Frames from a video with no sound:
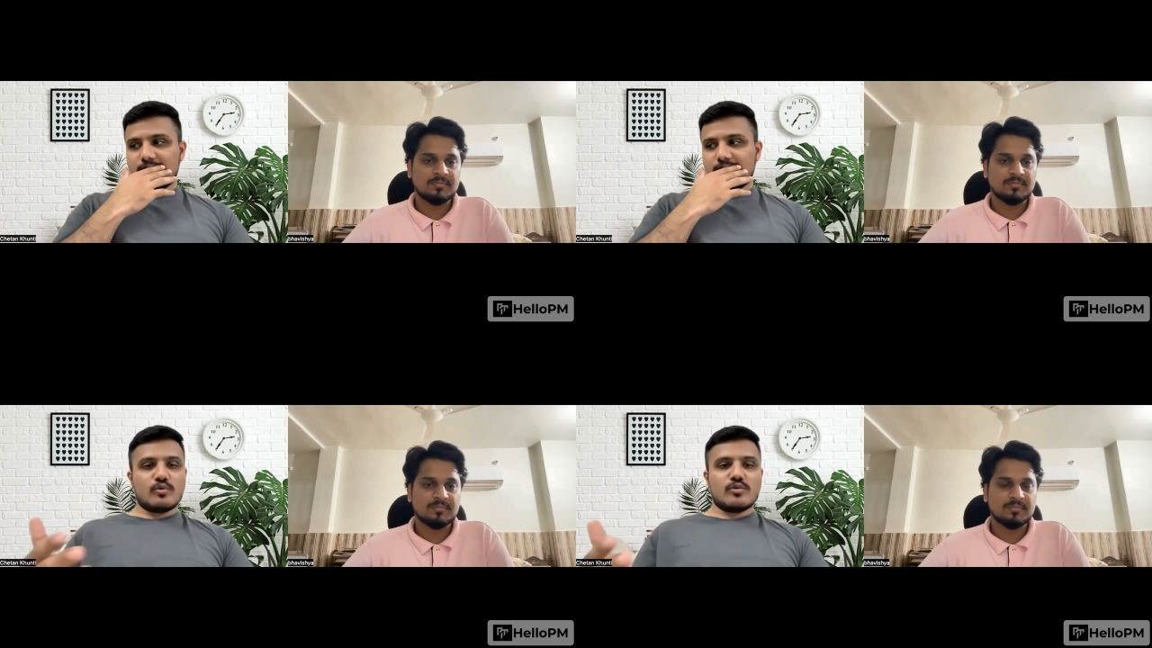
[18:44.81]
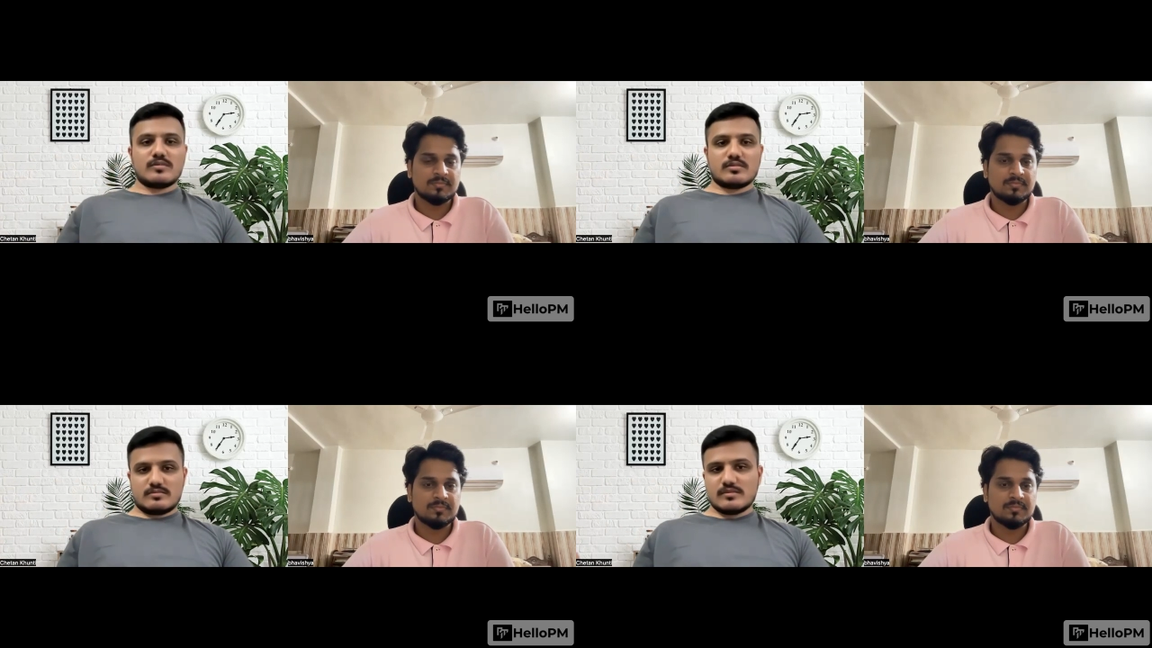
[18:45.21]

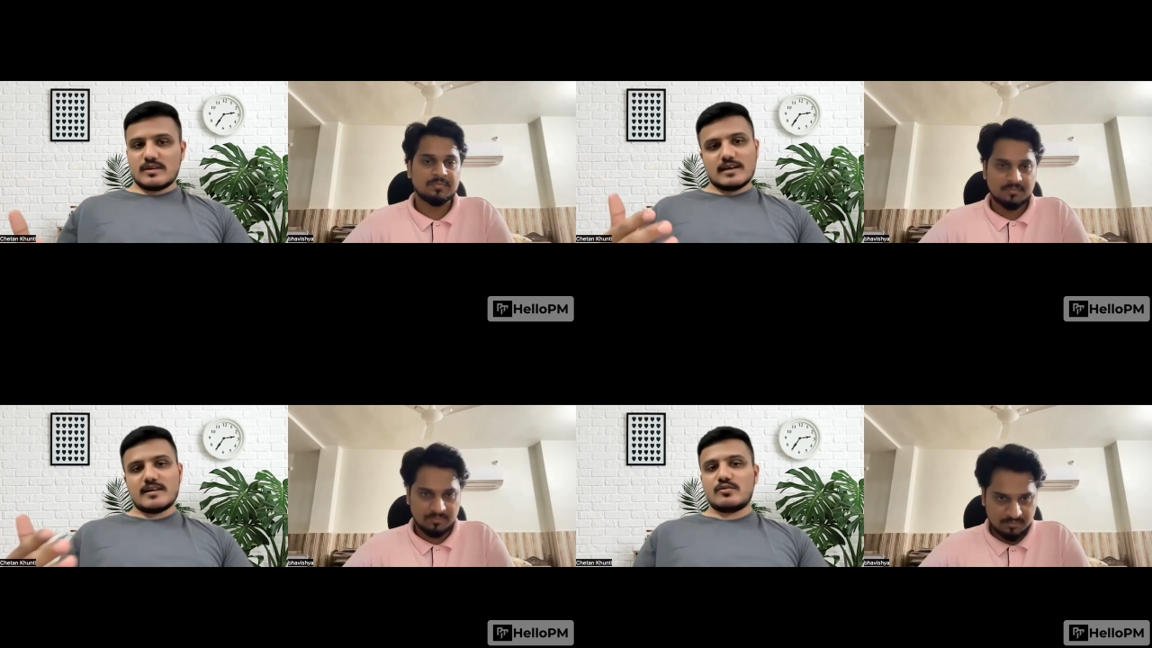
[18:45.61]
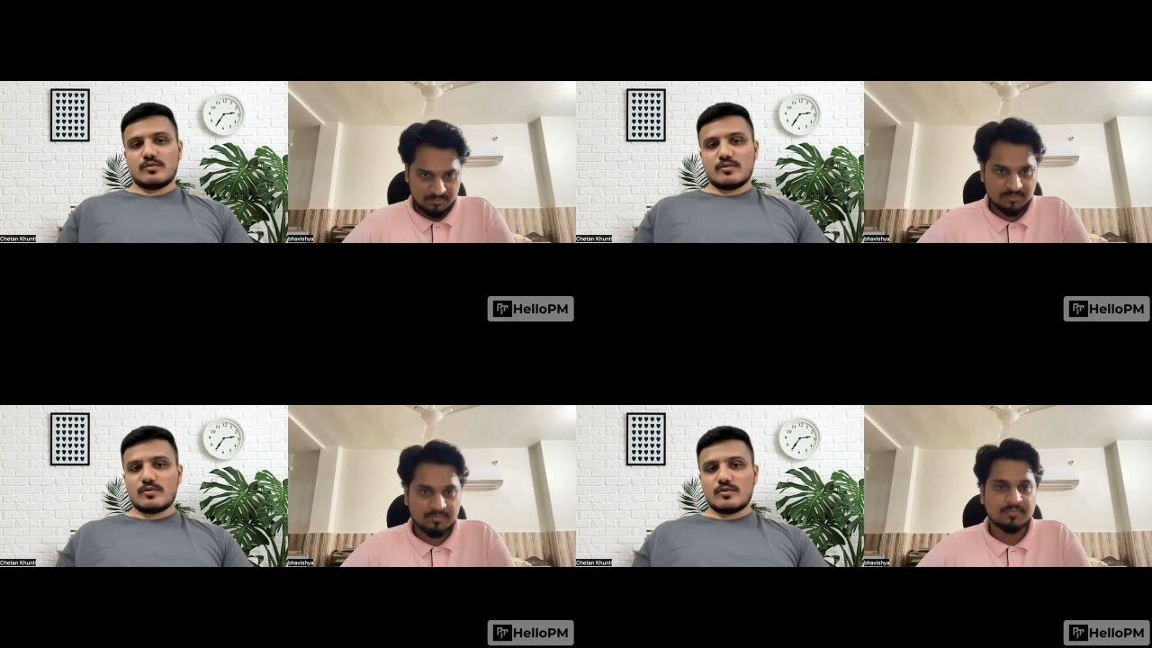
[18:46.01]
Speaker 1: growth related to
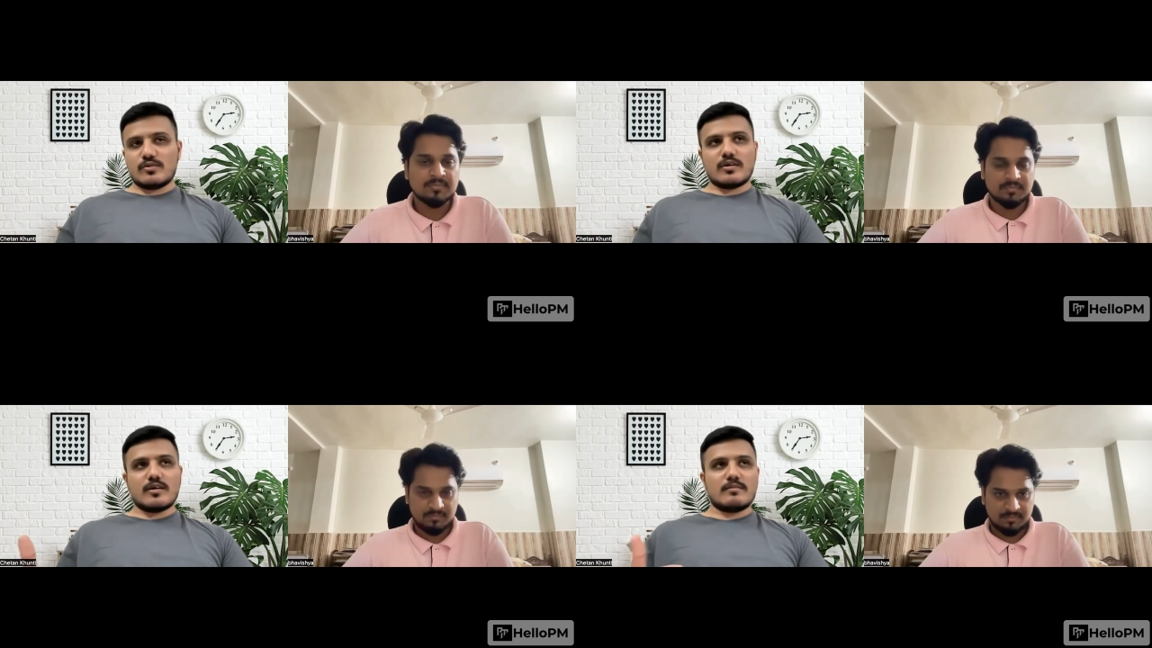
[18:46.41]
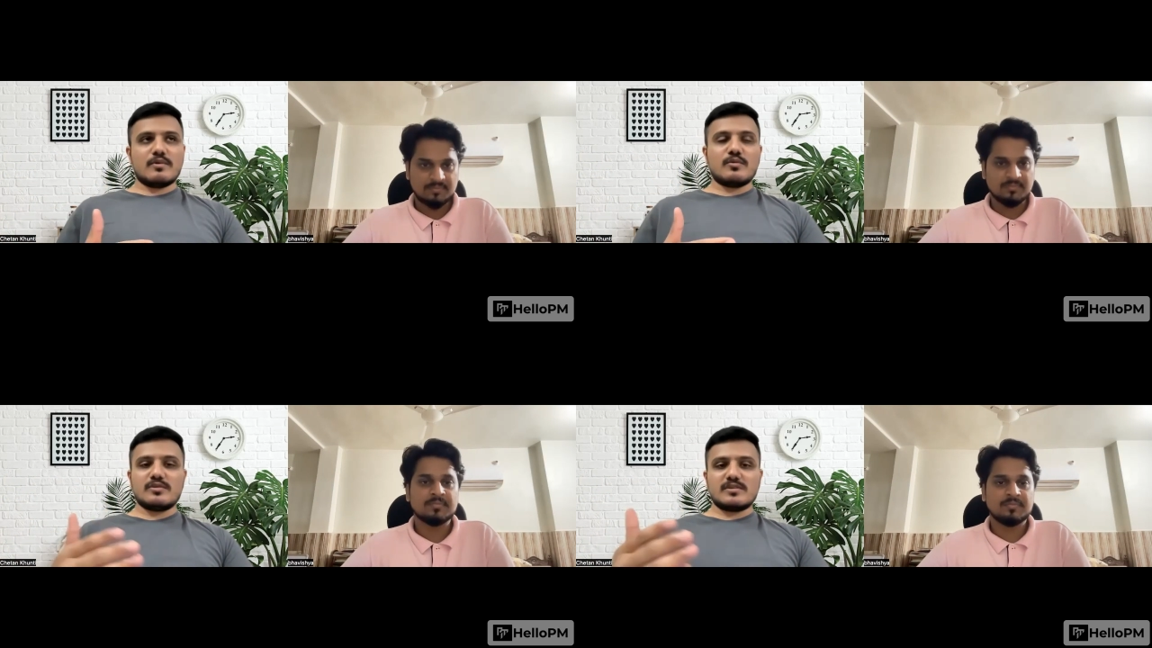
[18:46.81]
growth or growth